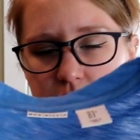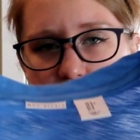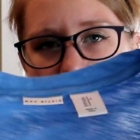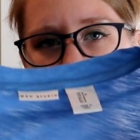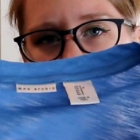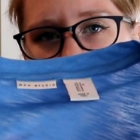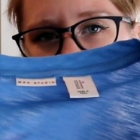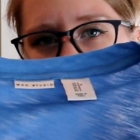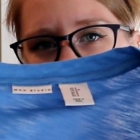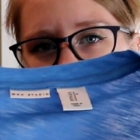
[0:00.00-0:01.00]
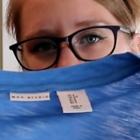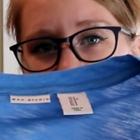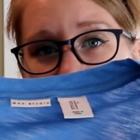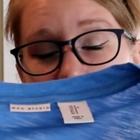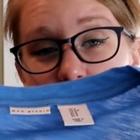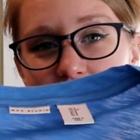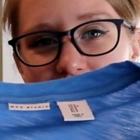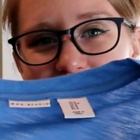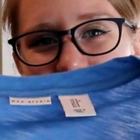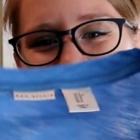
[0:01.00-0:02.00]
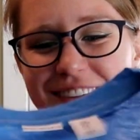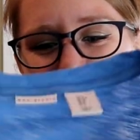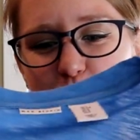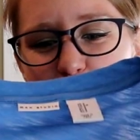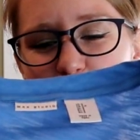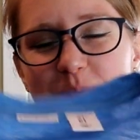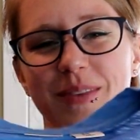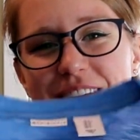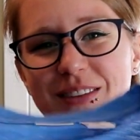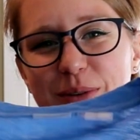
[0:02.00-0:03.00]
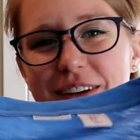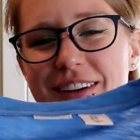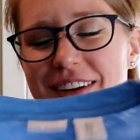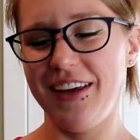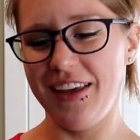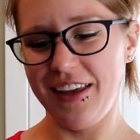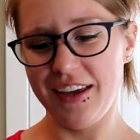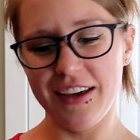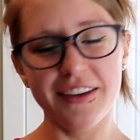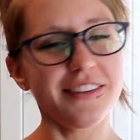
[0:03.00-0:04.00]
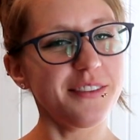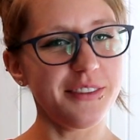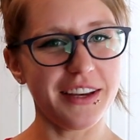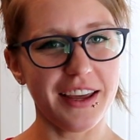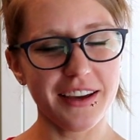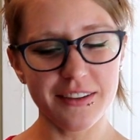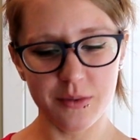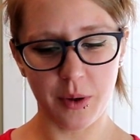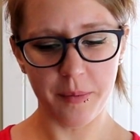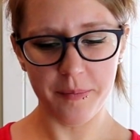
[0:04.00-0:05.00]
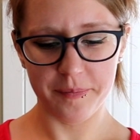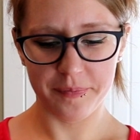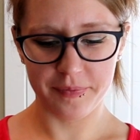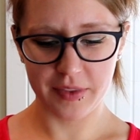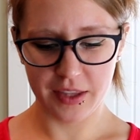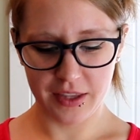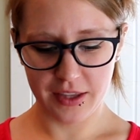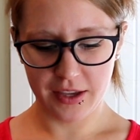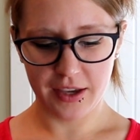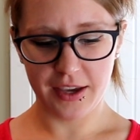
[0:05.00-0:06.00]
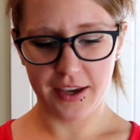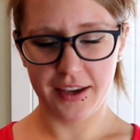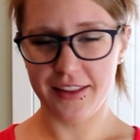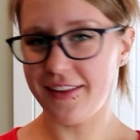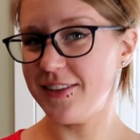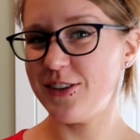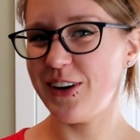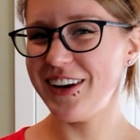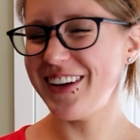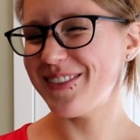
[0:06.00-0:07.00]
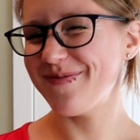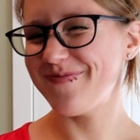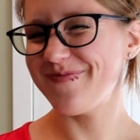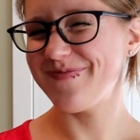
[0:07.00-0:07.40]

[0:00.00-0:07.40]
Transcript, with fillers: So following that form, this one is a V-neck as well. And let's try it on.